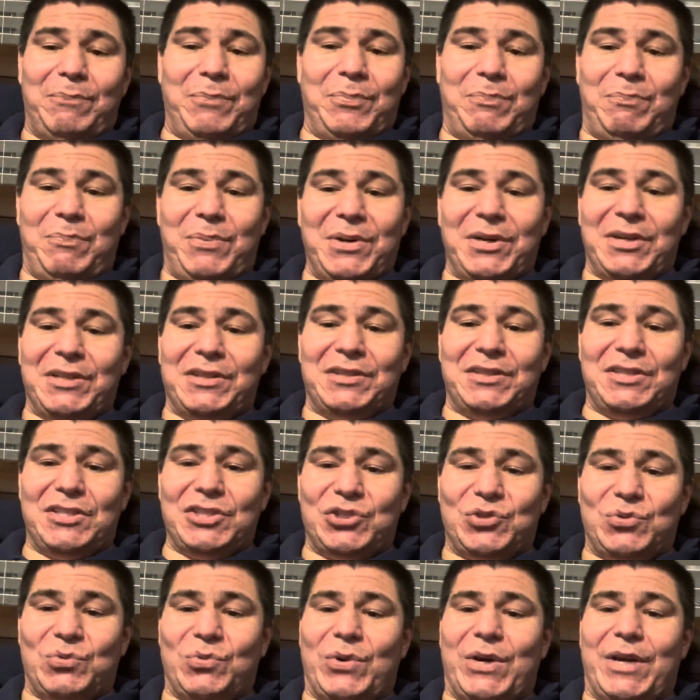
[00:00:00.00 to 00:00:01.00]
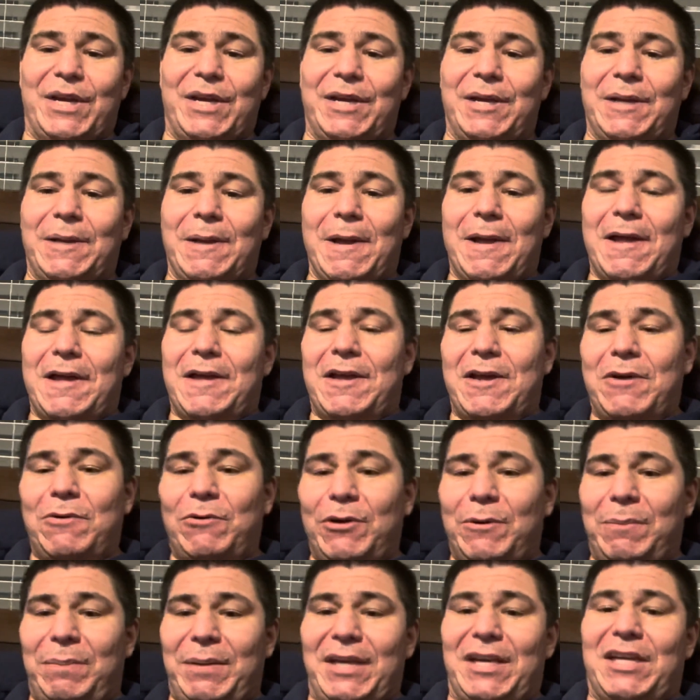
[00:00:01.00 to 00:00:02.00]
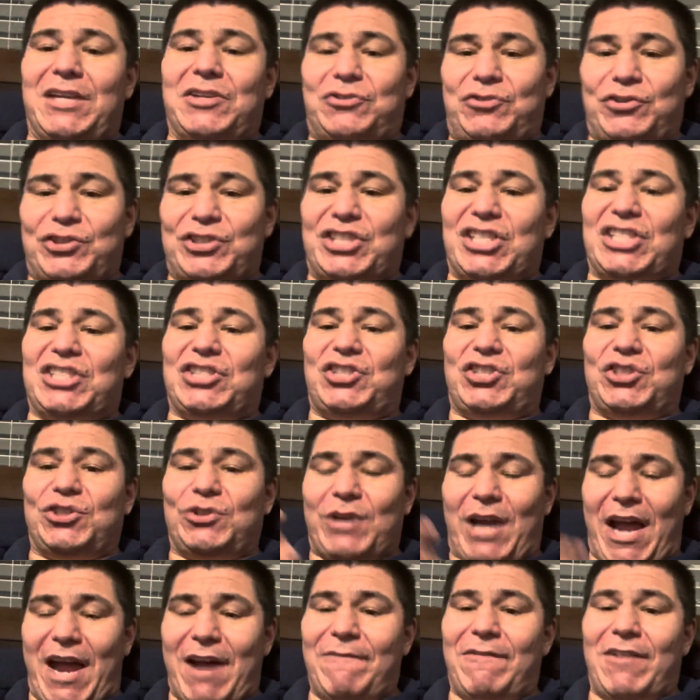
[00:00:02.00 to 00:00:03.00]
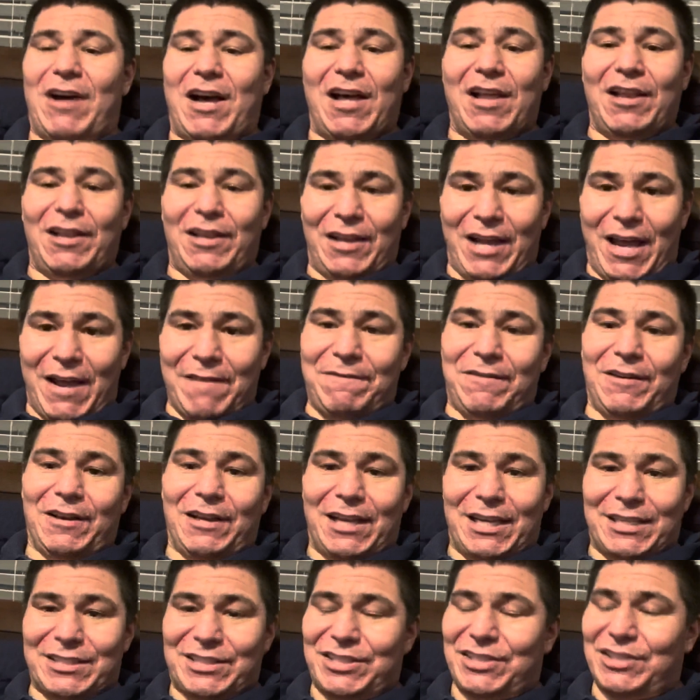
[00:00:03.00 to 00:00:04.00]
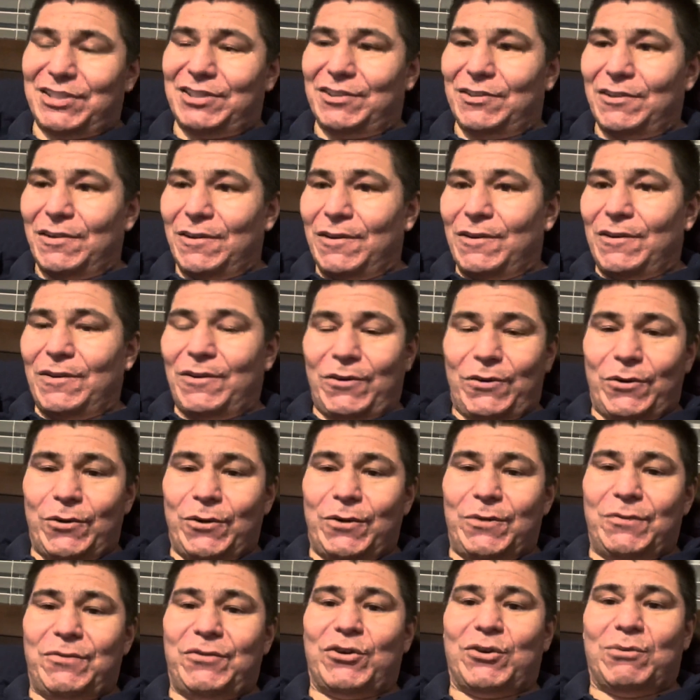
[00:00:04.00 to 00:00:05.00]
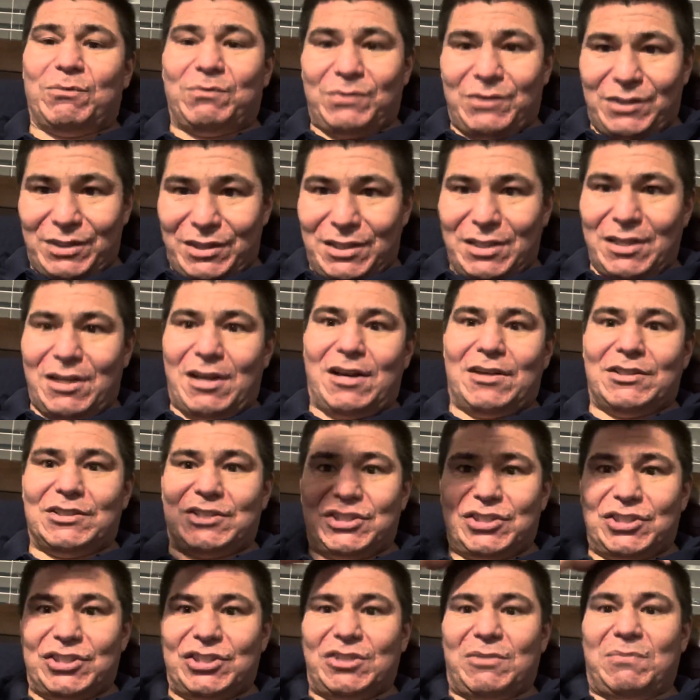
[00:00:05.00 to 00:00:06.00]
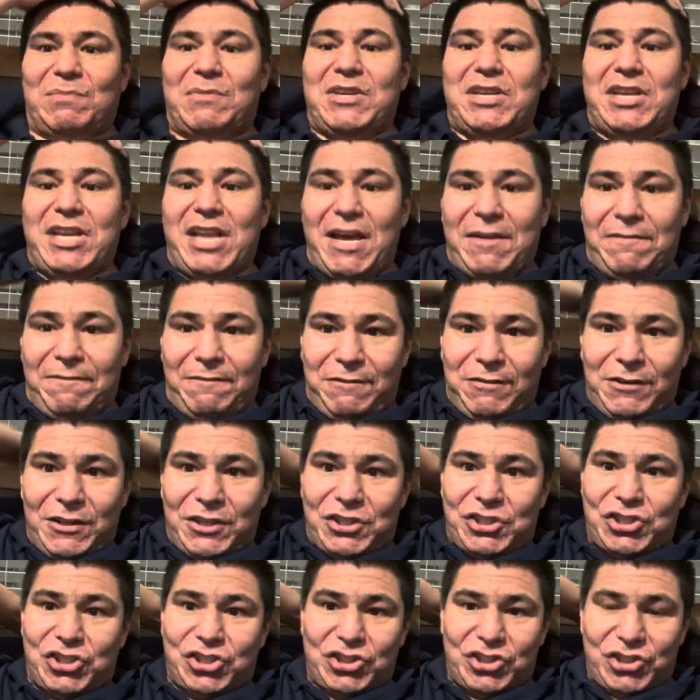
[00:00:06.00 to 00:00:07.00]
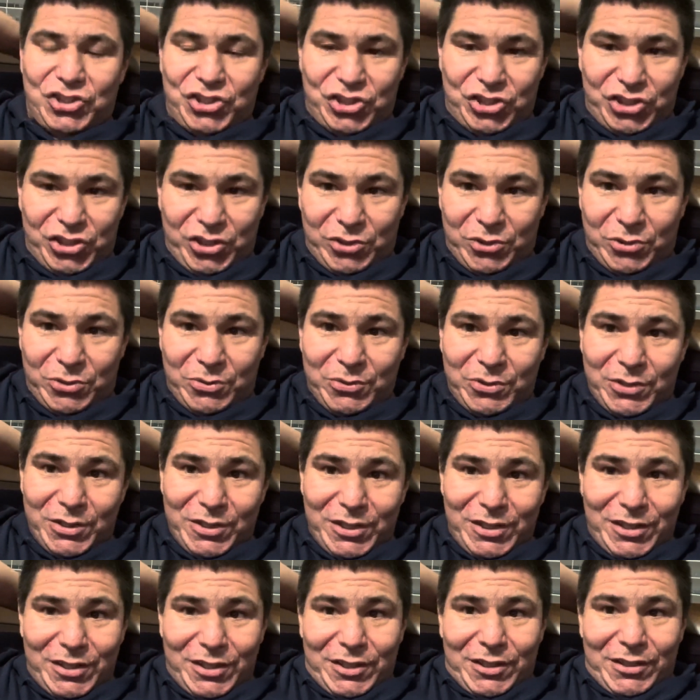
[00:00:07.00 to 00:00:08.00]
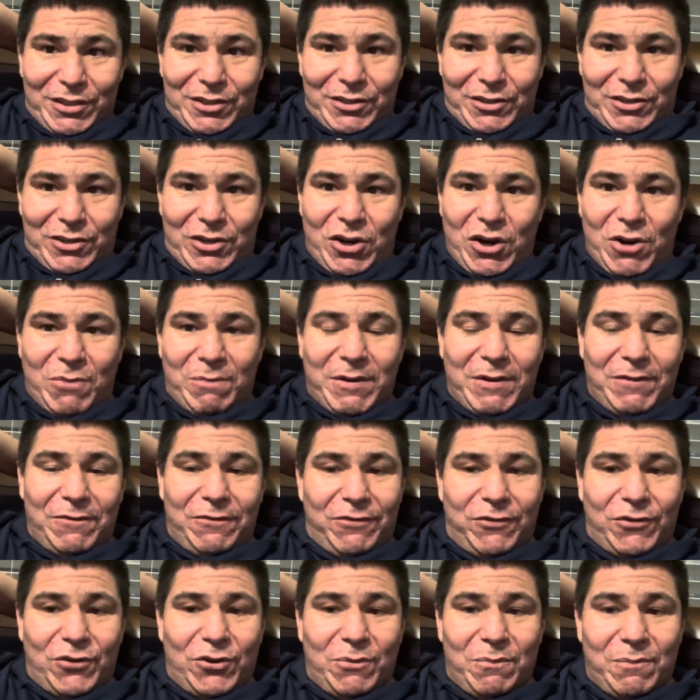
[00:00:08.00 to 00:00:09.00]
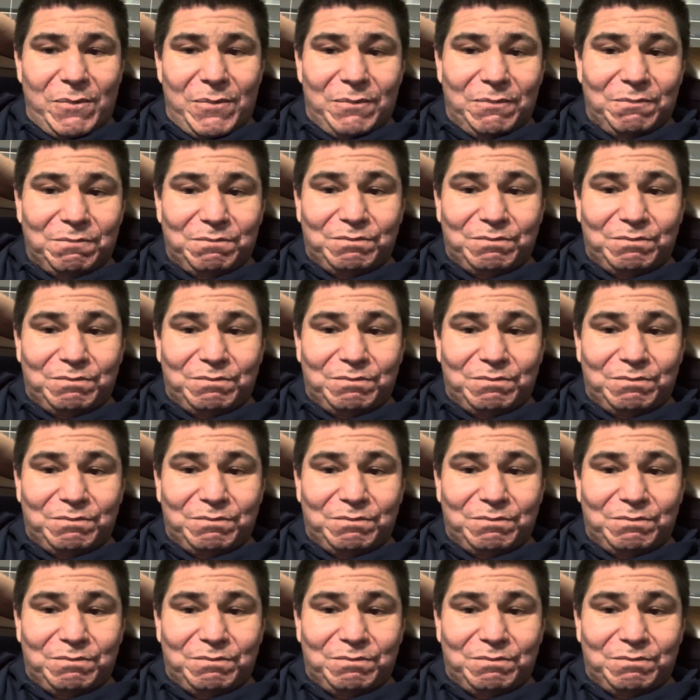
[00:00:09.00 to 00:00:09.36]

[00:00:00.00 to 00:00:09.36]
put in this way, it would be interesting to have a life lesson learned from some Netflix show coming from